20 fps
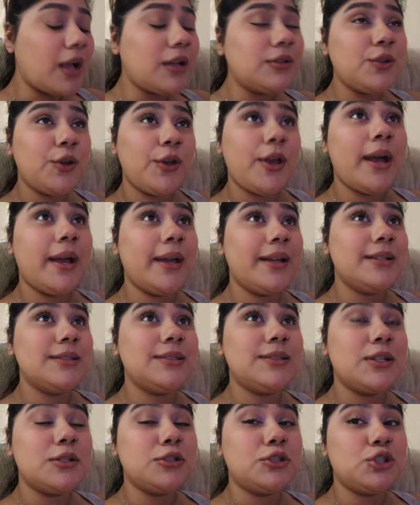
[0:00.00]
so yeah it
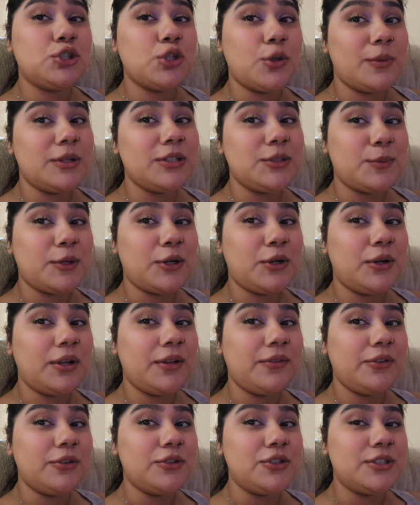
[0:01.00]
is so much better
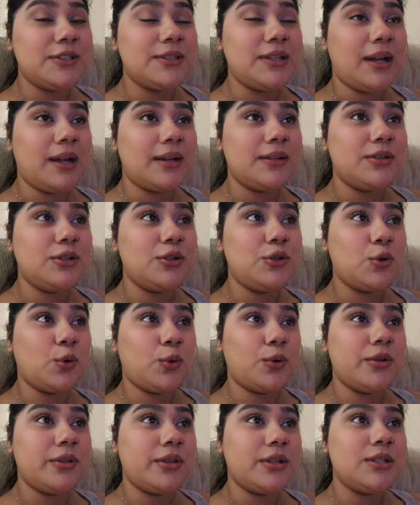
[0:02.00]
if you just add the
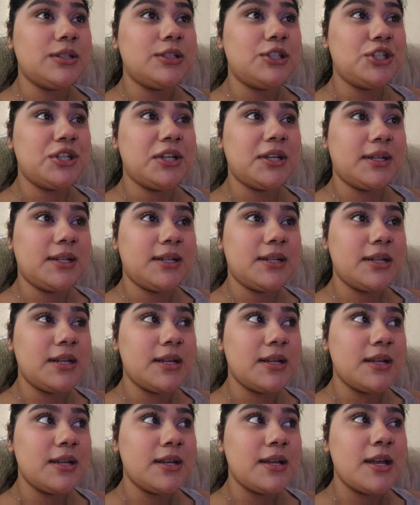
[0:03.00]
Knorr
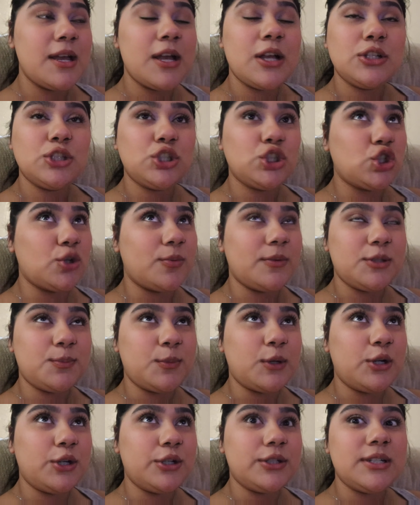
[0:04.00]
chicken so much
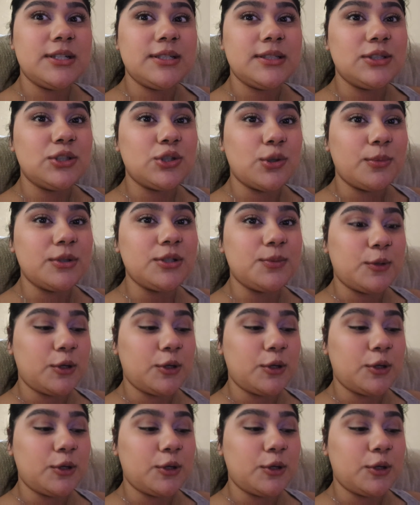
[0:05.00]
better it tastes so much